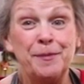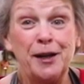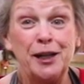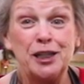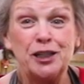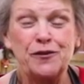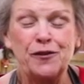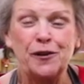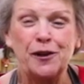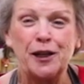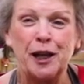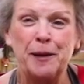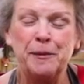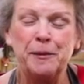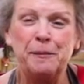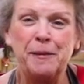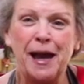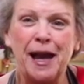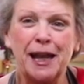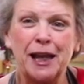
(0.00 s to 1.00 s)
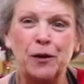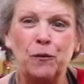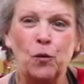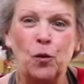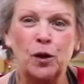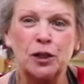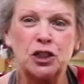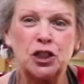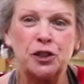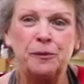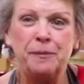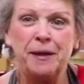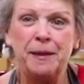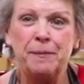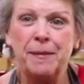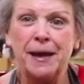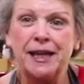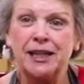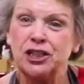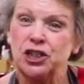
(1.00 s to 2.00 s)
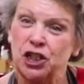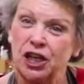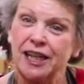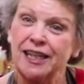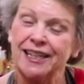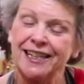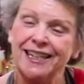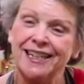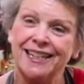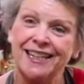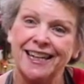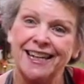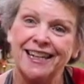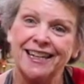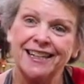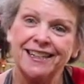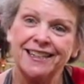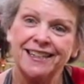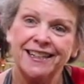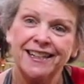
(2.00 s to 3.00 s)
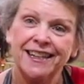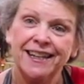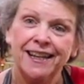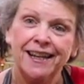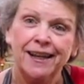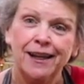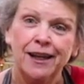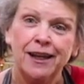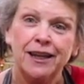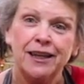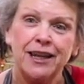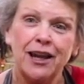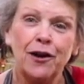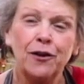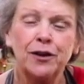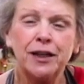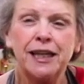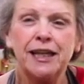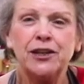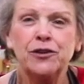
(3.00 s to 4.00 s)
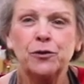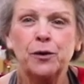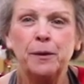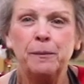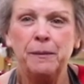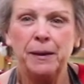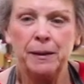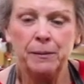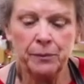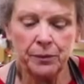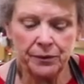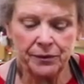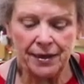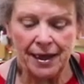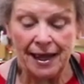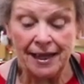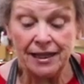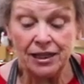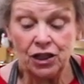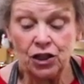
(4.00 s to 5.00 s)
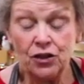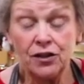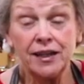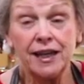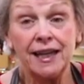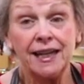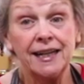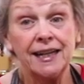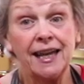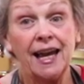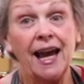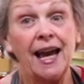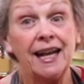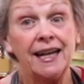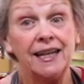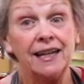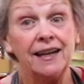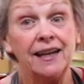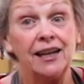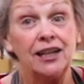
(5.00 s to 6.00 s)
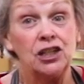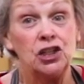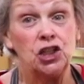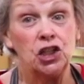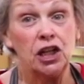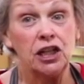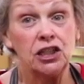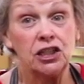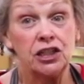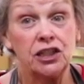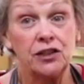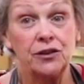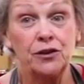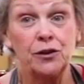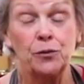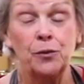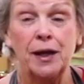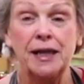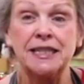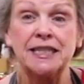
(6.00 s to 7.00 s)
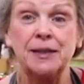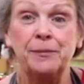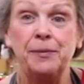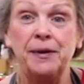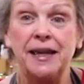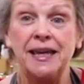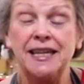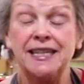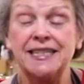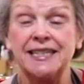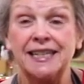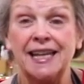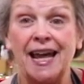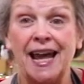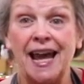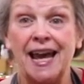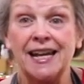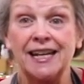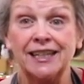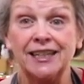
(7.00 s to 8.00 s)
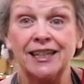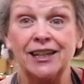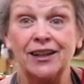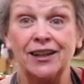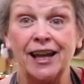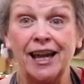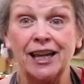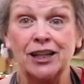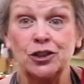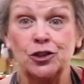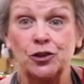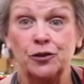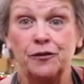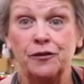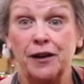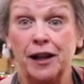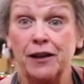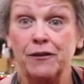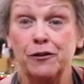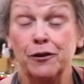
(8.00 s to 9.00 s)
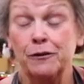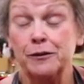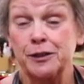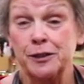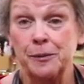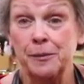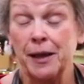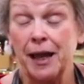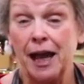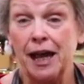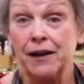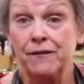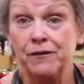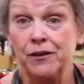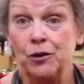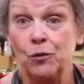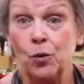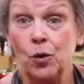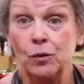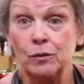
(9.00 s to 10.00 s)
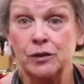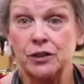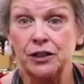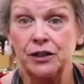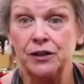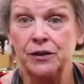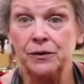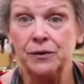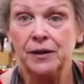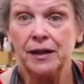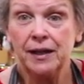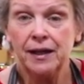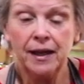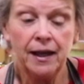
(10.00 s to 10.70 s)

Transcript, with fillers: much for coming back and watching me make jelly again. Y'all need to remember that you can kind of adjust the recipes and add a little extra flavor of some kind if you want to.